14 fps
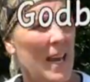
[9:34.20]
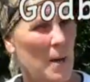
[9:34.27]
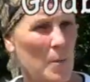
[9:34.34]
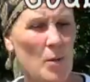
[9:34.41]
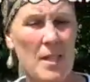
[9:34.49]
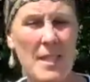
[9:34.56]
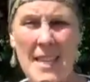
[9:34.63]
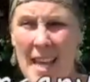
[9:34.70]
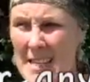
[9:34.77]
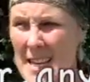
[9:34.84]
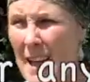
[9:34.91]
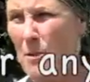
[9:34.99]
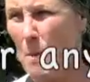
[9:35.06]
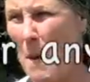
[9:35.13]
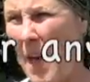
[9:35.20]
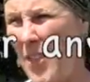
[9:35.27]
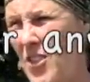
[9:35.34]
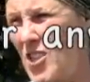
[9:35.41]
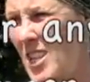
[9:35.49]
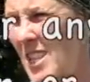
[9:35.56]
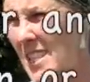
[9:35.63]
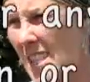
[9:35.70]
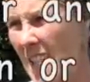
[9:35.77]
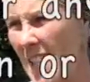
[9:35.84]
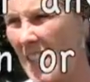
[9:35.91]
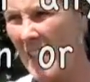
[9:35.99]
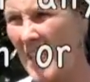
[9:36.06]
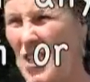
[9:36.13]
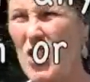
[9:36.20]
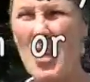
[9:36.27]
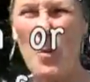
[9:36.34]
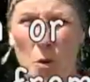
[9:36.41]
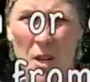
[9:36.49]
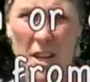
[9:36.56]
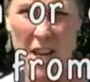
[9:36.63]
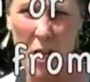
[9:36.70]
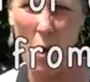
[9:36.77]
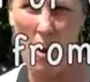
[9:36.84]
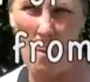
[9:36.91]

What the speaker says: animals that tend to have the pathogens and the things you don't want in your